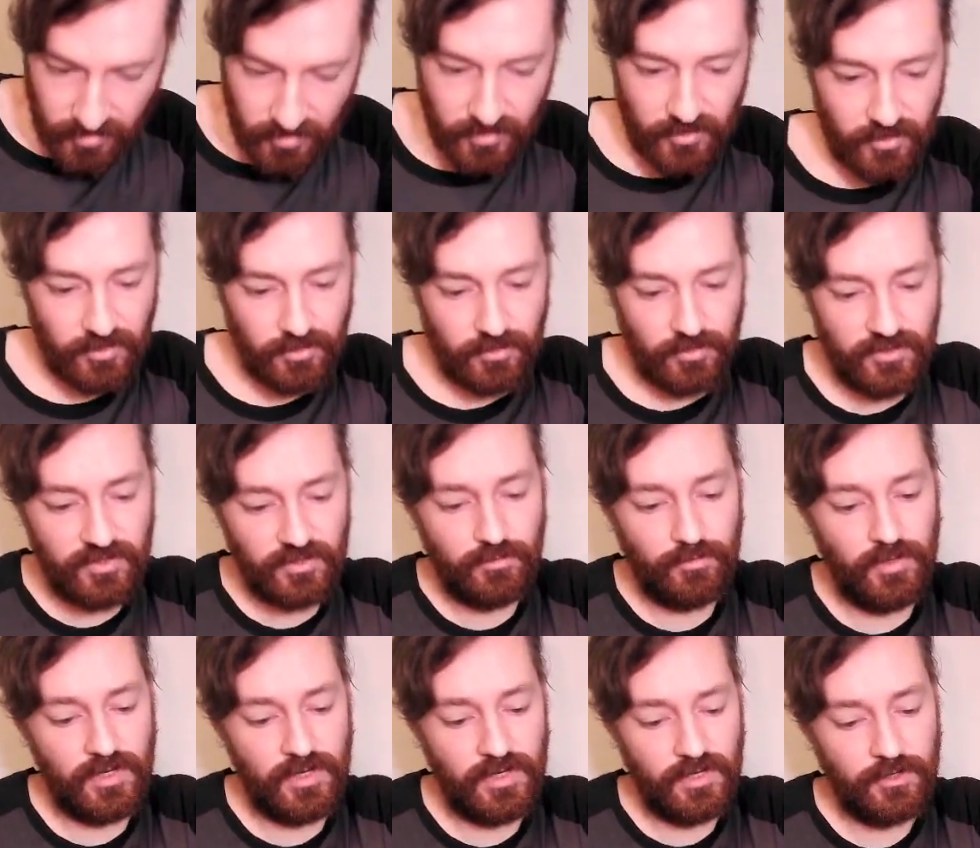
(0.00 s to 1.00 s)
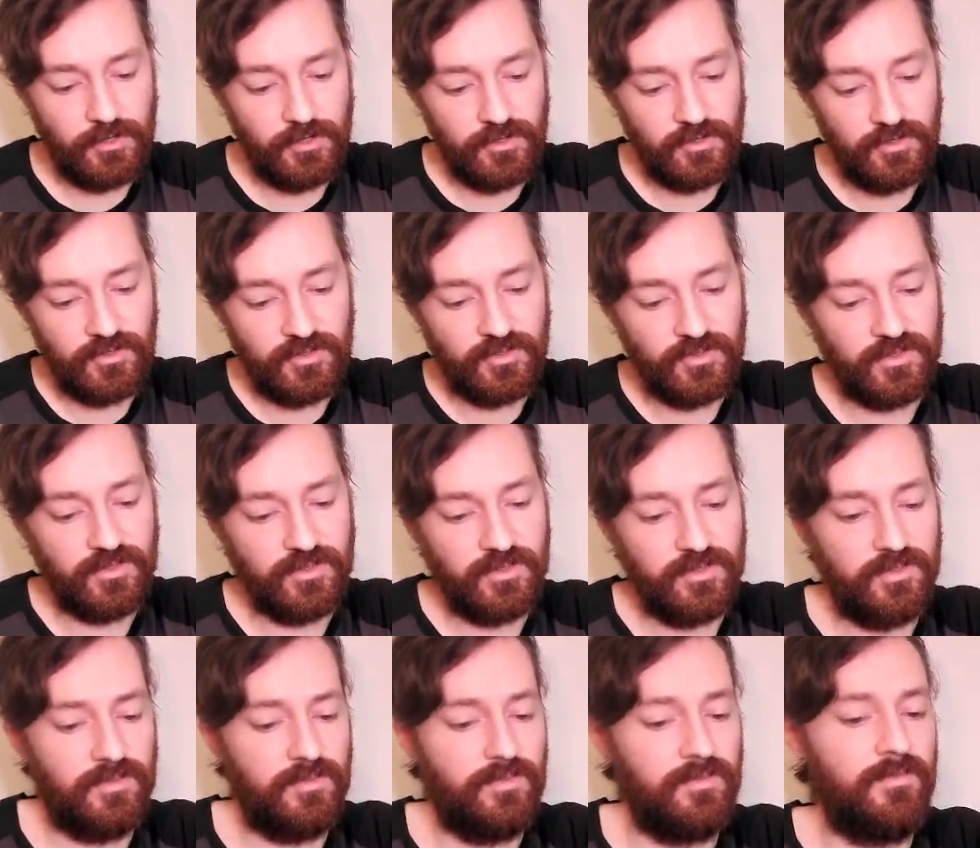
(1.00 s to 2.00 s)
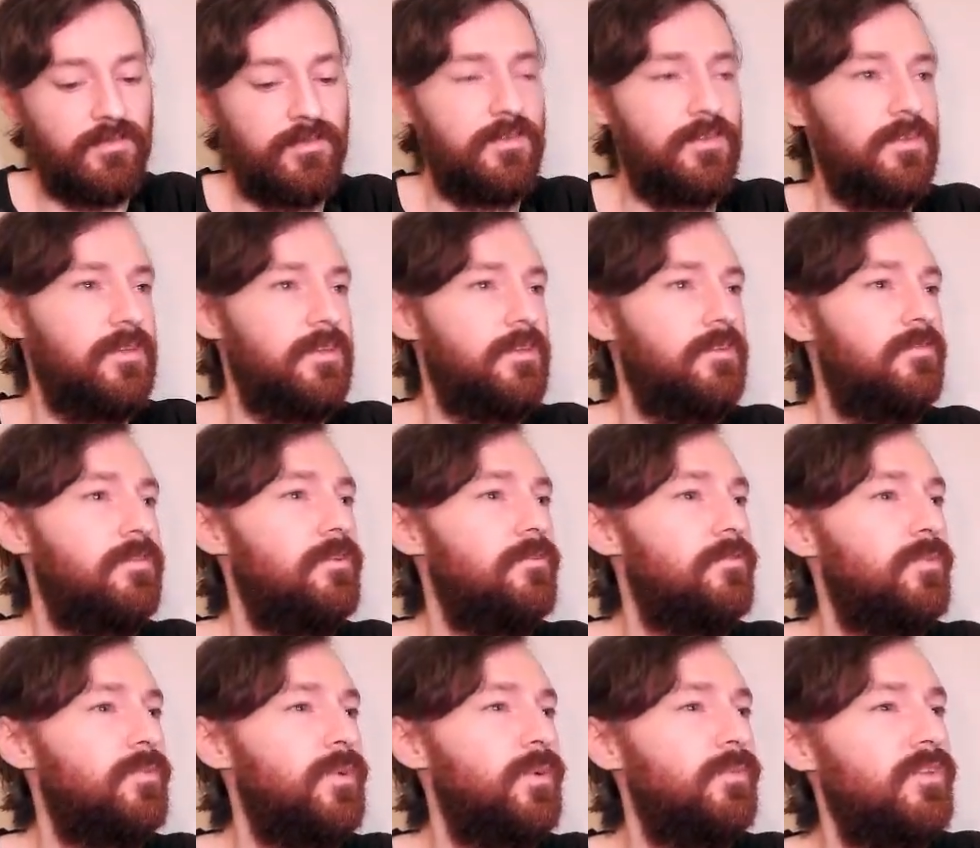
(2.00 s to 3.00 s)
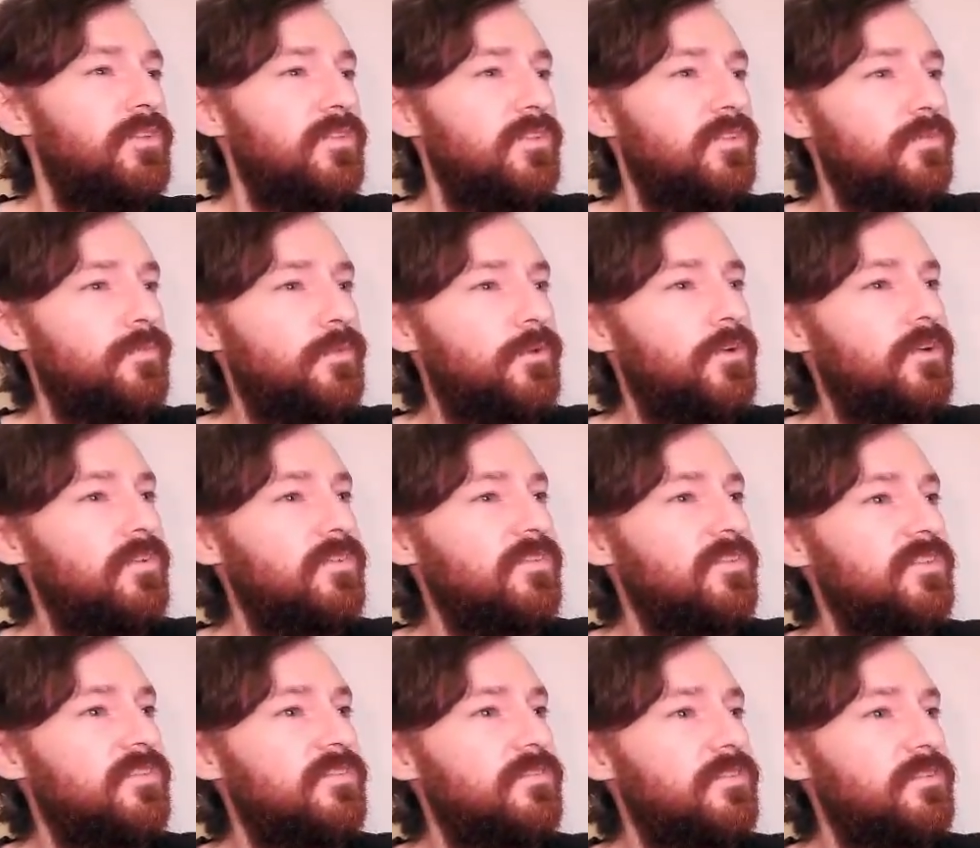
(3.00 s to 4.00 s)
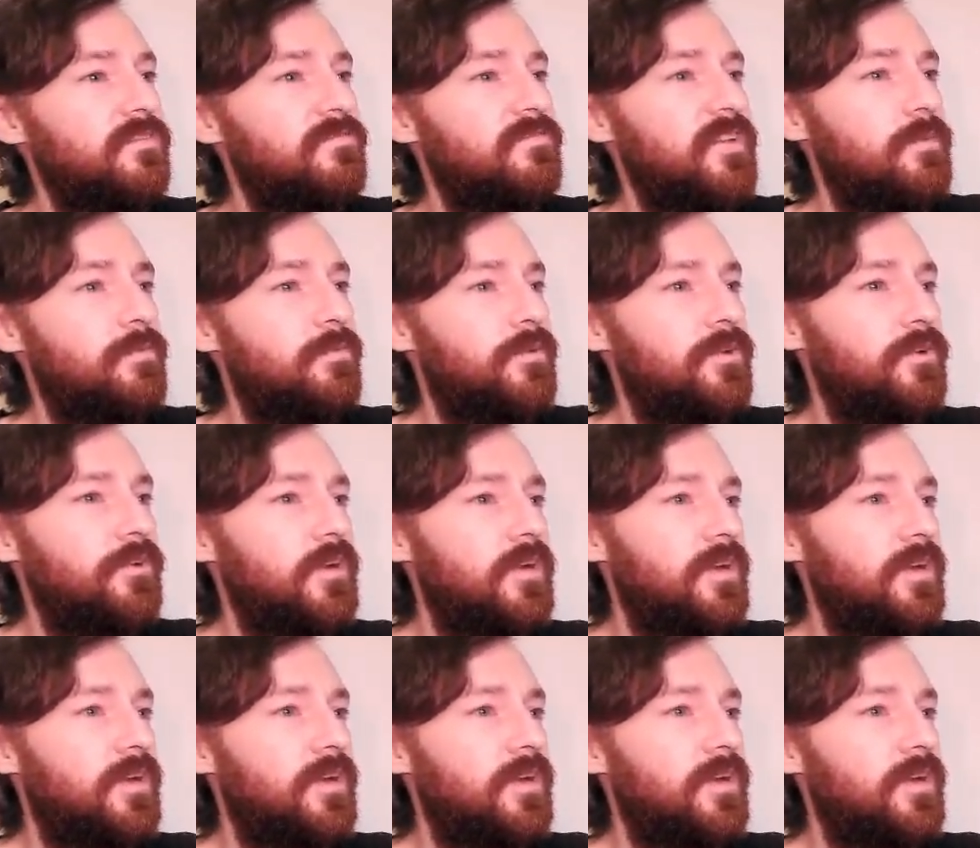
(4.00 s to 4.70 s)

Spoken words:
So it's a 1 cost. If anyone remembers the spoiler season, the February